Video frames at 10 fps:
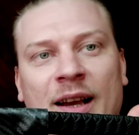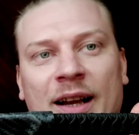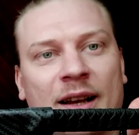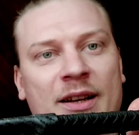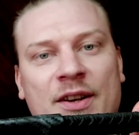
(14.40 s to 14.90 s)

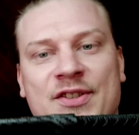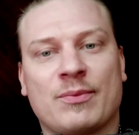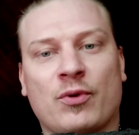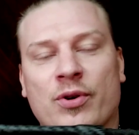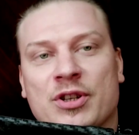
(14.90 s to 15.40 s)
I got
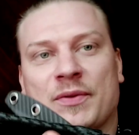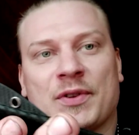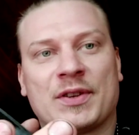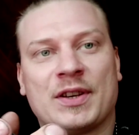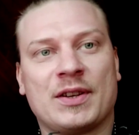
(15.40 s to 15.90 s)
custom orders
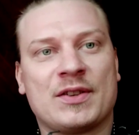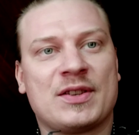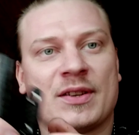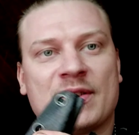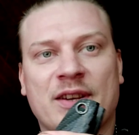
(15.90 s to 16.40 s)
for
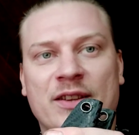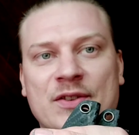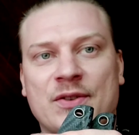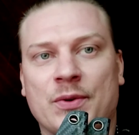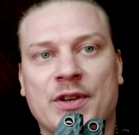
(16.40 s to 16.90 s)
the
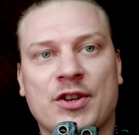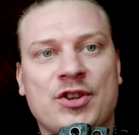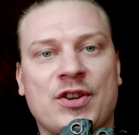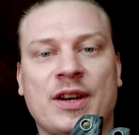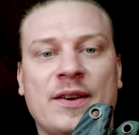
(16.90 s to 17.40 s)
stainless steel
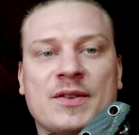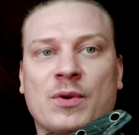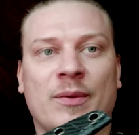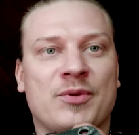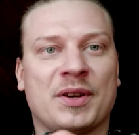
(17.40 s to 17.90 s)
kitchen knives,
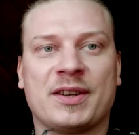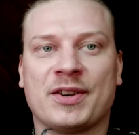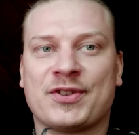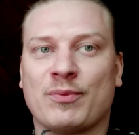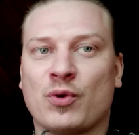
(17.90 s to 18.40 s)
and when I'm doing
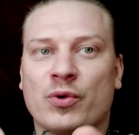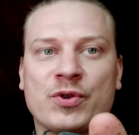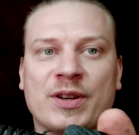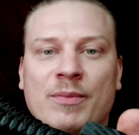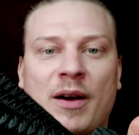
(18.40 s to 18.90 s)
custom
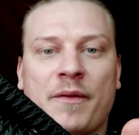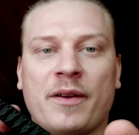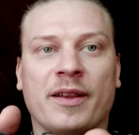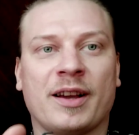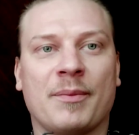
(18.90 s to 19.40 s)
orders, I'm not
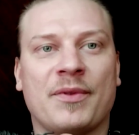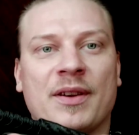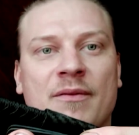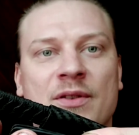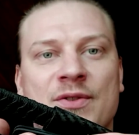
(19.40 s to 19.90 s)
filling up
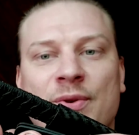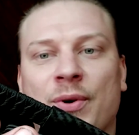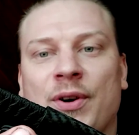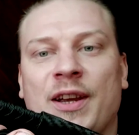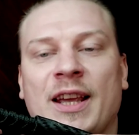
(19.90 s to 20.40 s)
the
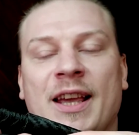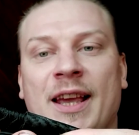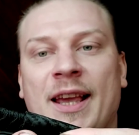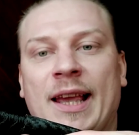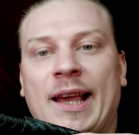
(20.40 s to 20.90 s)
inventory.
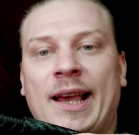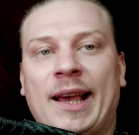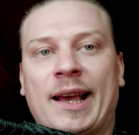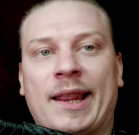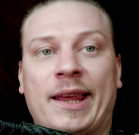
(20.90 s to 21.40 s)

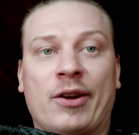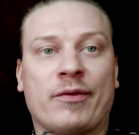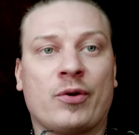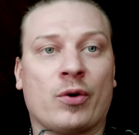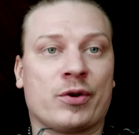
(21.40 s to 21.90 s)
And then,
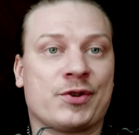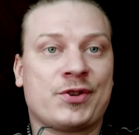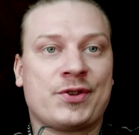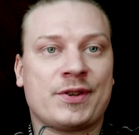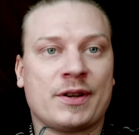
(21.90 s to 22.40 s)
of
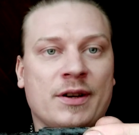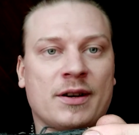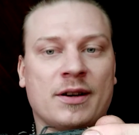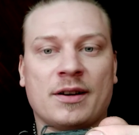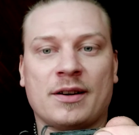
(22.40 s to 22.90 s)
course,
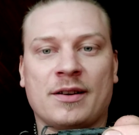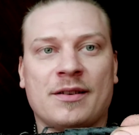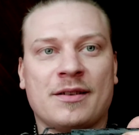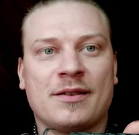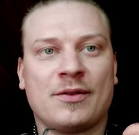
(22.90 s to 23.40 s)

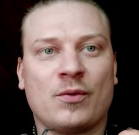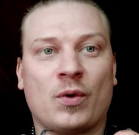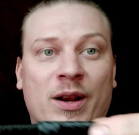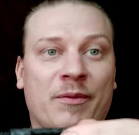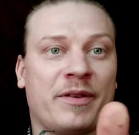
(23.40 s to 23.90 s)

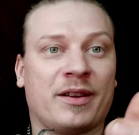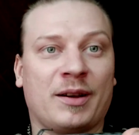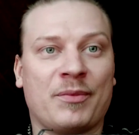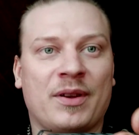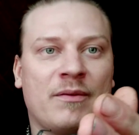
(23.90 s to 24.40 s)
when I'm
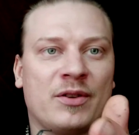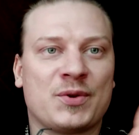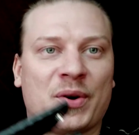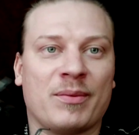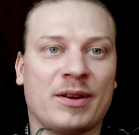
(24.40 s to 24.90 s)
filling up the
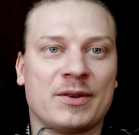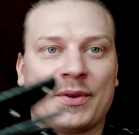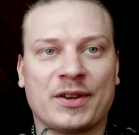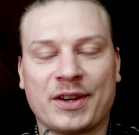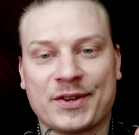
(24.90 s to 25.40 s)
inventory, I'm not
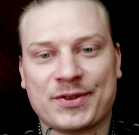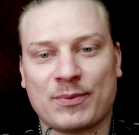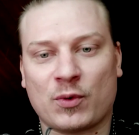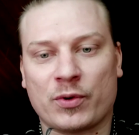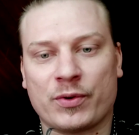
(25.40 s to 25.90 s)
doing the
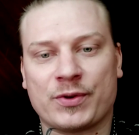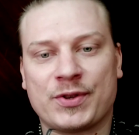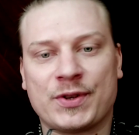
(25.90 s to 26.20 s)
custom orders.